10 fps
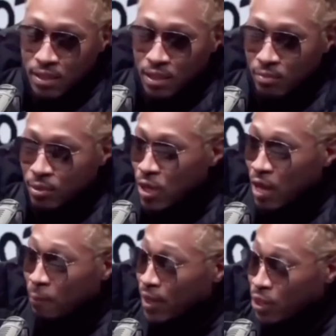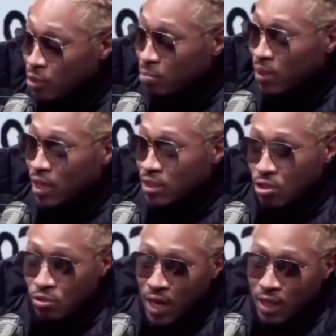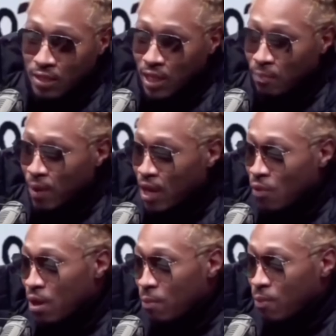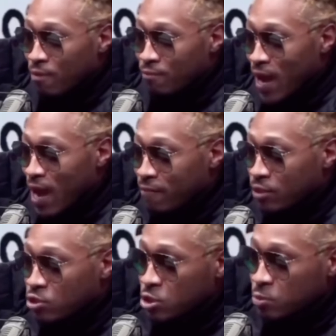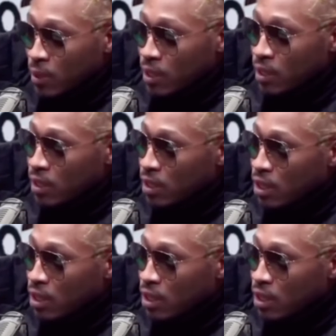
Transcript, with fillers: but you got to pay three million. So you got to think about that one point five that you are spending.